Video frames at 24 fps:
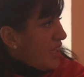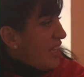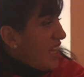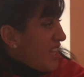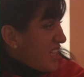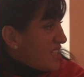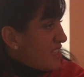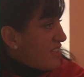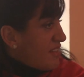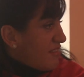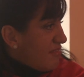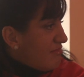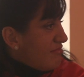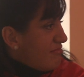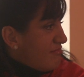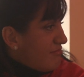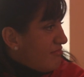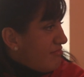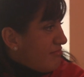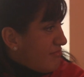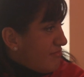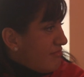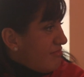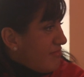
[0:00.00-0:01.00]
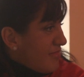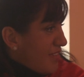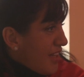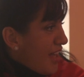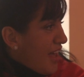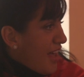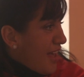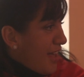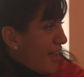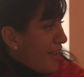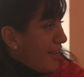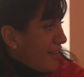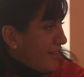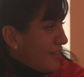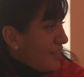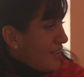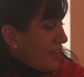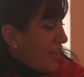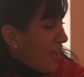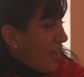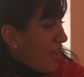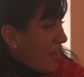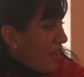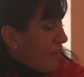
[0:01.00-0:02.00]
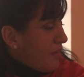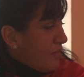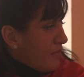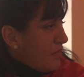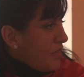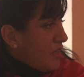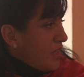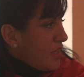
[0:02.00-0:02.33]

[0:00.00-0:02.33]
medium was completely new to me, but